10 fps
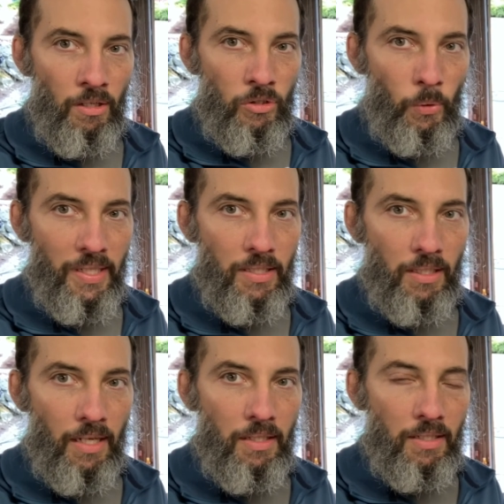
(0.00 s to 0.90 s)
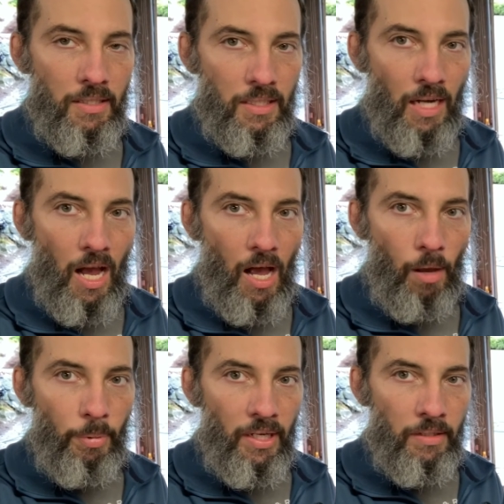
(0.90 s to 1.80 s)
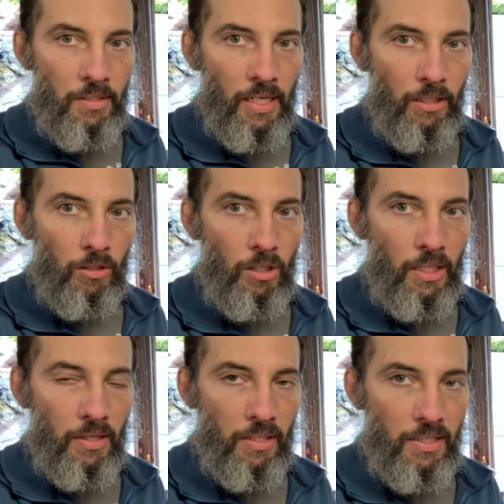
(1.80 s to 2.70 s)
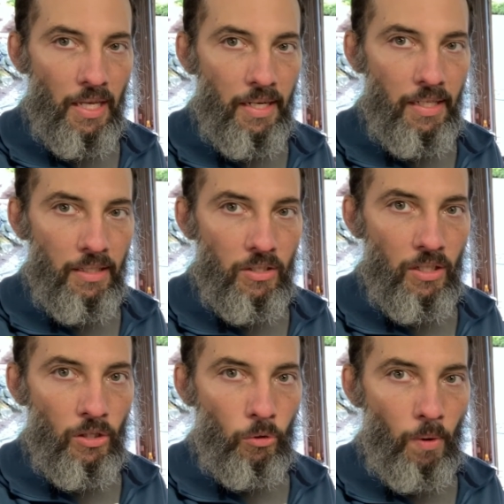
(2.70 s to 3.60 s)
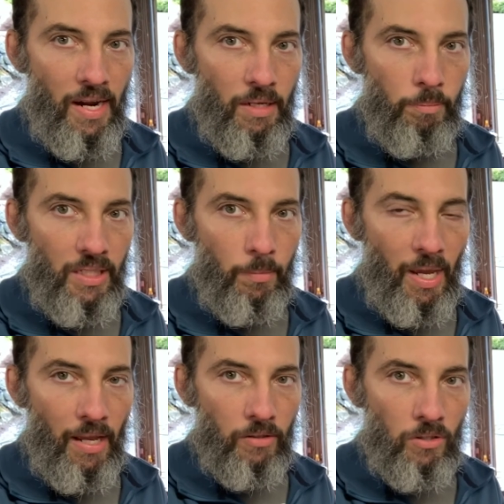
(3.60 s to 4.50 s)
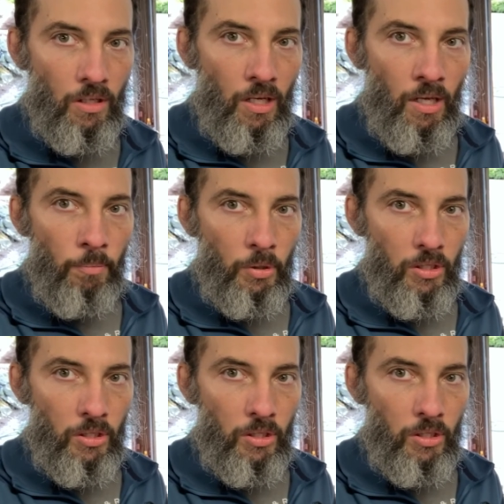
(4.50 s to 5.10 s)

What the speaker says: So I decided to stop and take a look at the settings in the Orion BMS, because